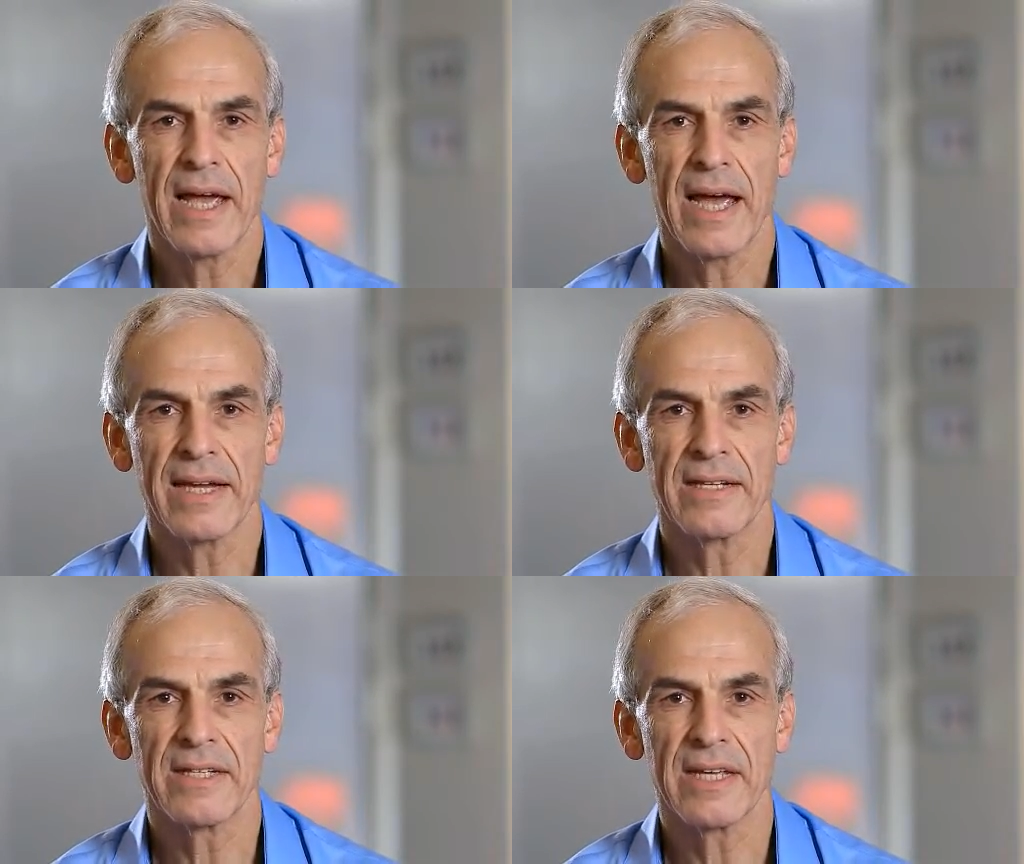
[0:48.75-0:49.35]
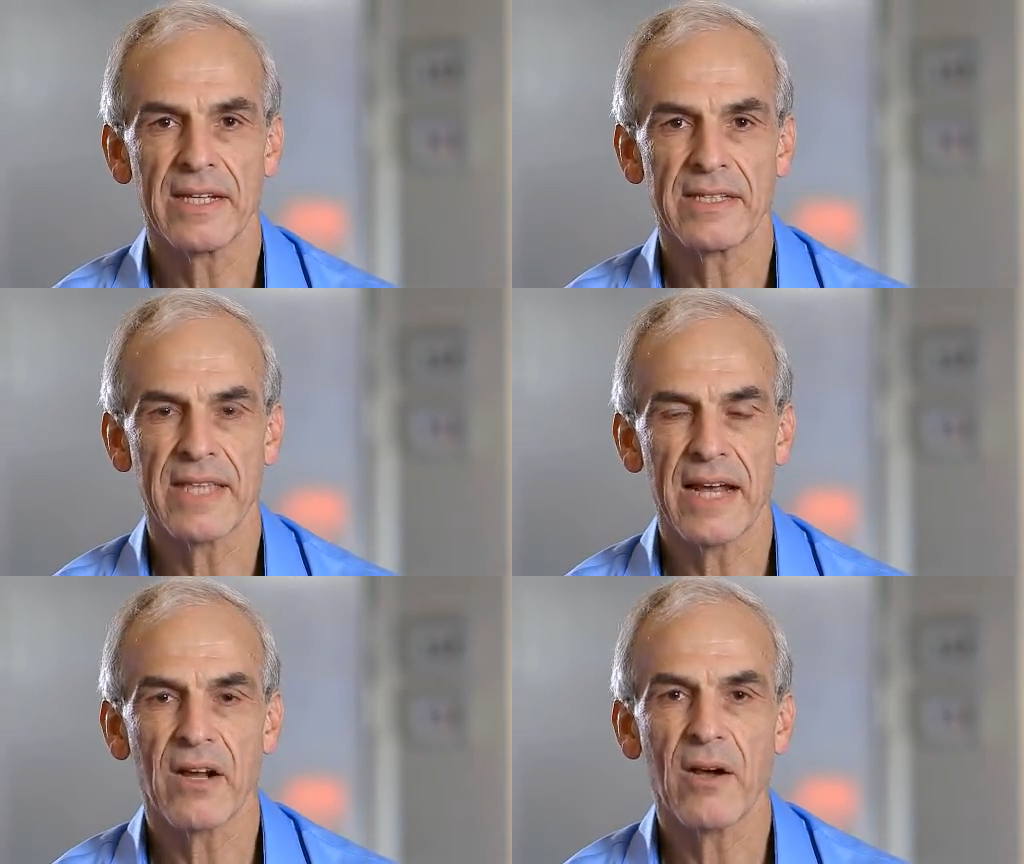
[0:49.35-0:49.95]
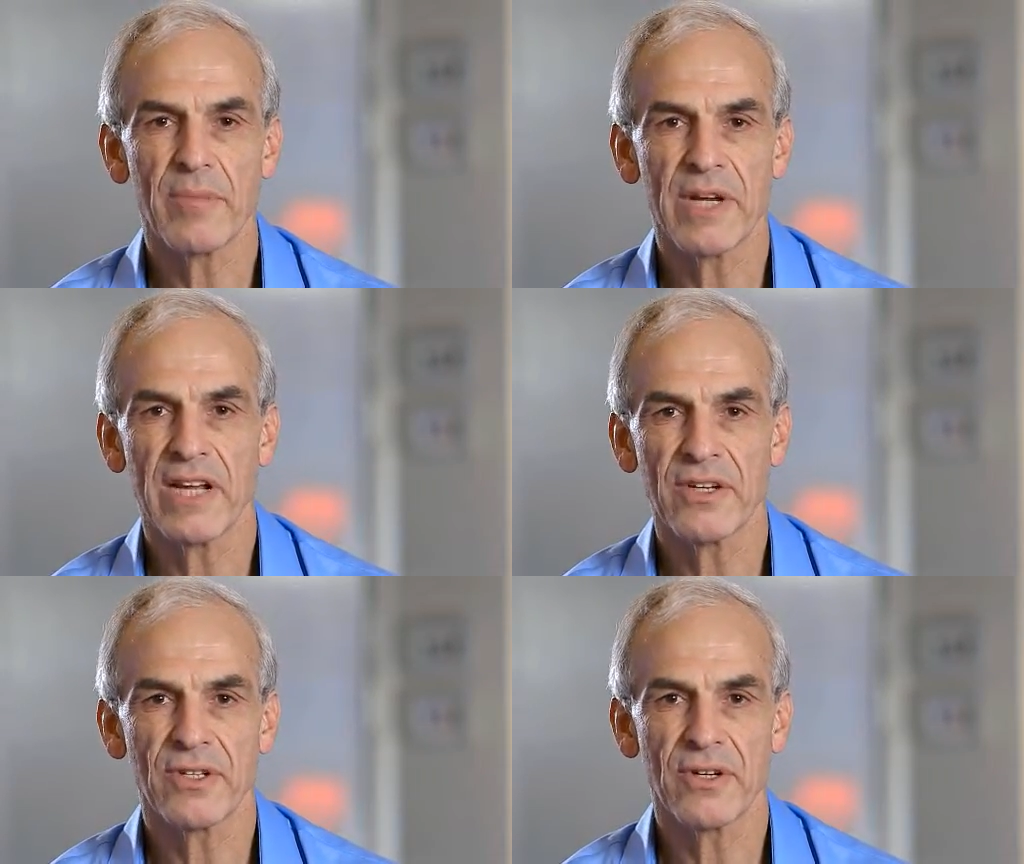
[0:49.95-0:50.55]
And it's that
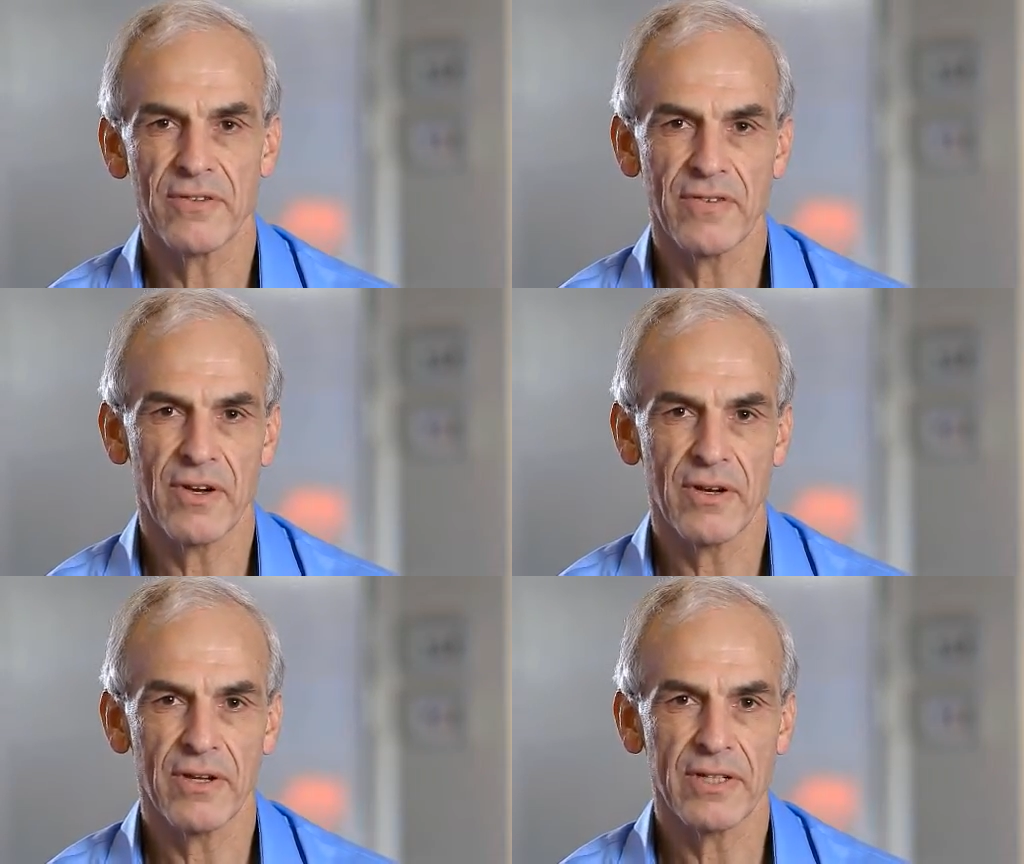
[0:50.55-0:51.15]
combination of uh,